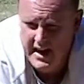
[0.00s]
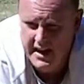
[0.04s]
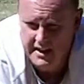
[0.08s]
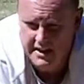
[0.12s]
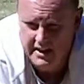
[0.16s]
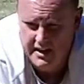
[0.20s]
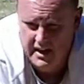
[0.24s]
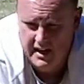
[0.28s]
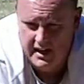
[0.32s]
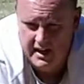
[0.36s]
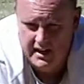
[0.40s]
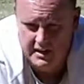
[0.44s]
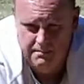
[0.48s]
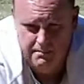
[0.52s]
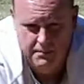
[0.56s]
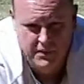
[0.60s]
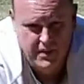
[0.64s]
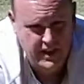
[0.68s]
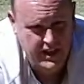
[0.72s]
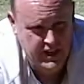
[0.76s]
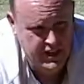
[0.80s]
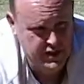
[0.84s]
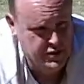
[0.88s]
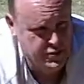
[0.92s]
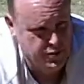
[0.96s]
and uh,
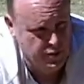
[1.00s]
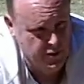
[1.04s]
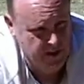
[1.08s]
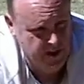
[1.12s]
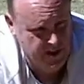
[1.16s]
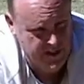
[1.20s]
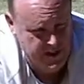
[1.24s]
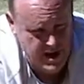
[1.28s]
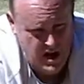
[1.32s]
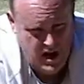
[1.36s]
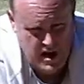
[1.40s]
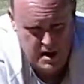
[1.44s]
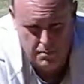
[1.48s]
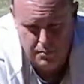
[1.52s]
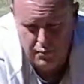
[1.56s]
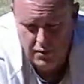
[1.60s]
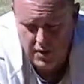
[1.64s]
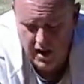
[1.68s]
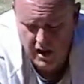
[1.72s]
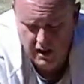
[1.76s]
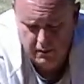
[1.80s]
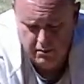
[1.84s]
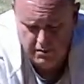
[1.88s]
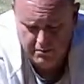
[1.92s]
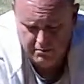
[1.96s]
it's really not
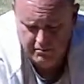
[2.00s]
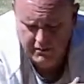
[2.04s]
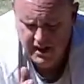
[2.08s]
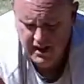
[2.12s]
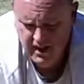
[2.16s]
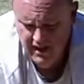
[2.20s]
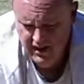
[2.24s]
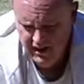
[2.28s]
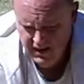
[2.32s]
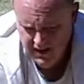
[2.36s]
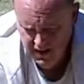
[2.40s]
a problem.